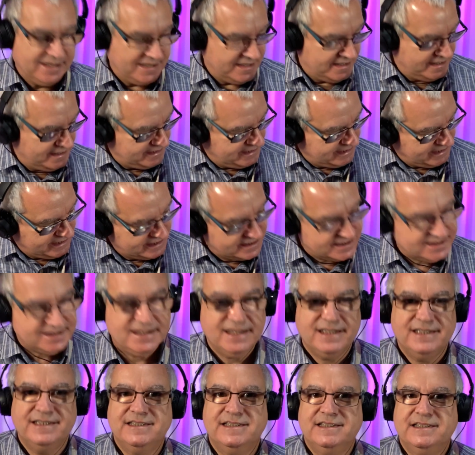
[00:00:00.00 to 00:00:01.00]
this
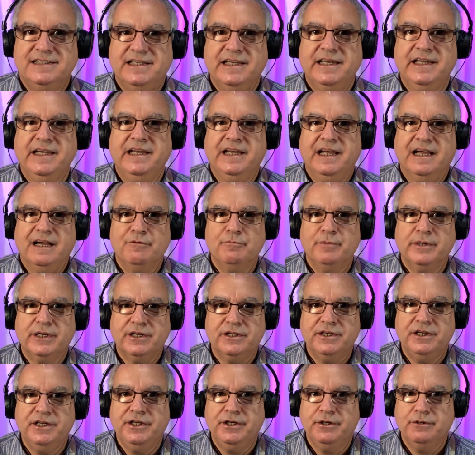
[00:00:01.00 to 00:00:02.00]
C, and we're
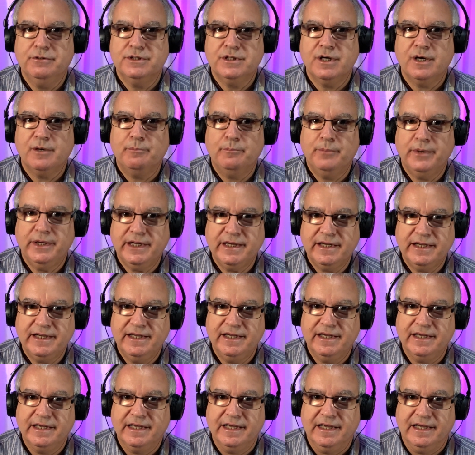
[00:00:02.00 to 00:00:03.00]
going to use our
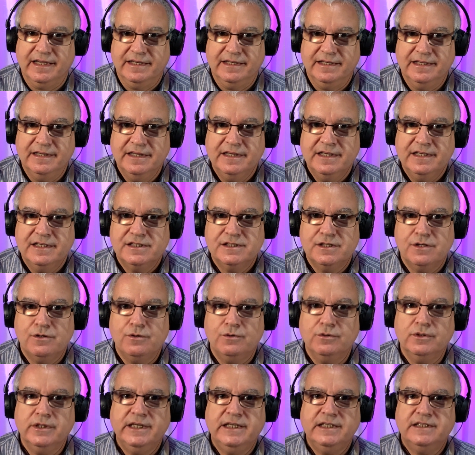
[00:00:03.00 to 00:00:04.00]
pinky again. So
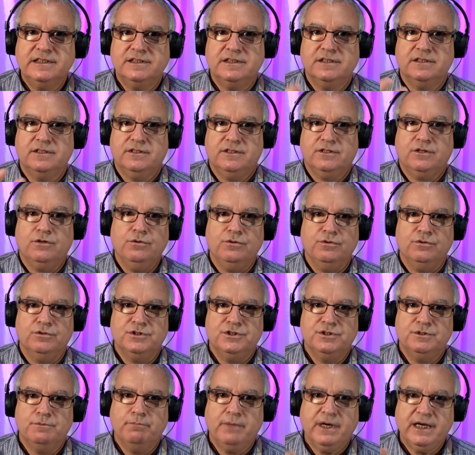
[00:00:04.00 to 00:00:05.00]
all these
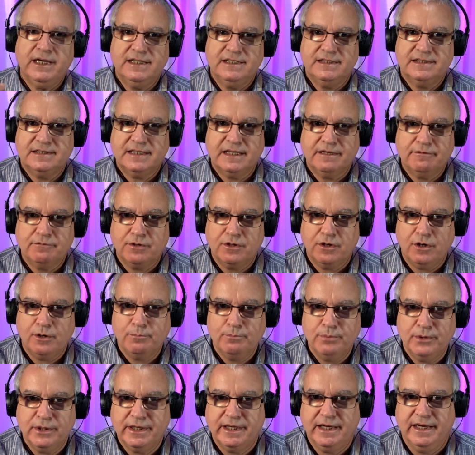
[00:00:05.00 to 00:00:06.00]
chords might sound
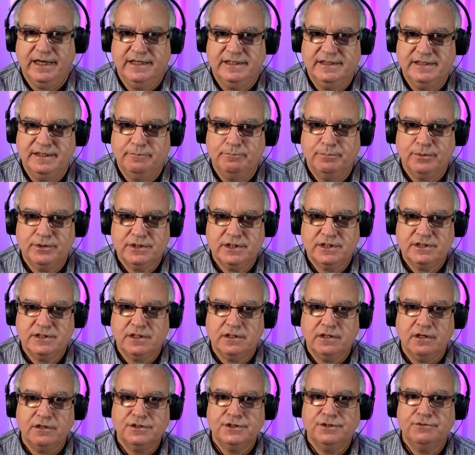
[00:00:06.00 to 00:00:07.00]
complicated, but there's a
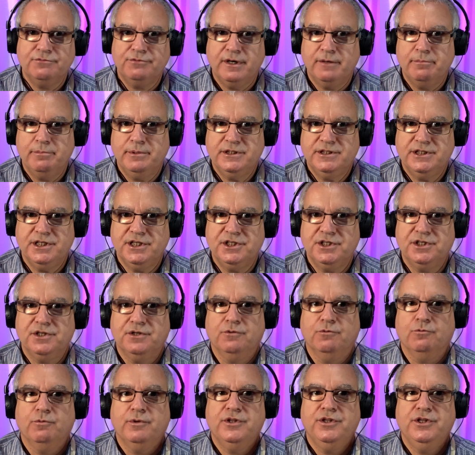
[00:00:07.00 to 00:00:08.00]
lot of
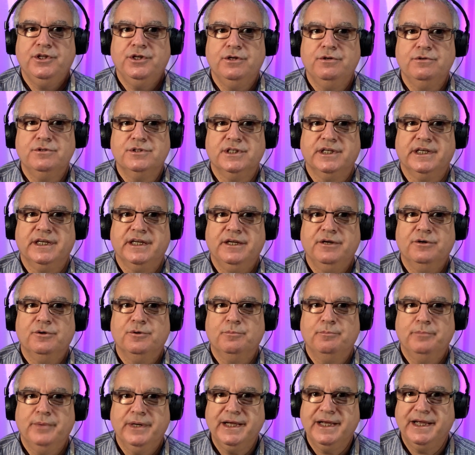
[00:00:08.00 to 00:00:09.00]
repetition with using your
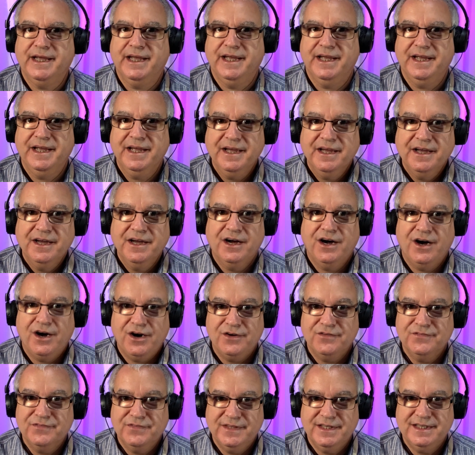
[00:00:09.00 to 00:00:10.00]
pinky
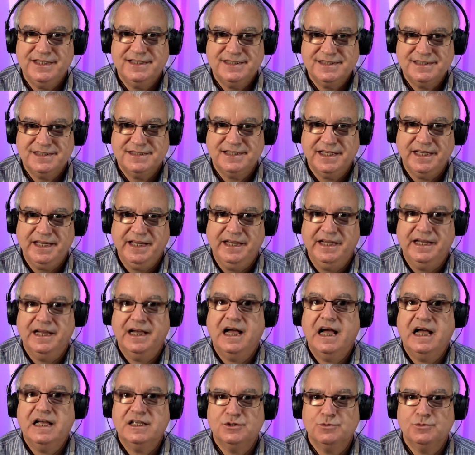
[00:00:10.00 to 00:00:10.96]
on this C, as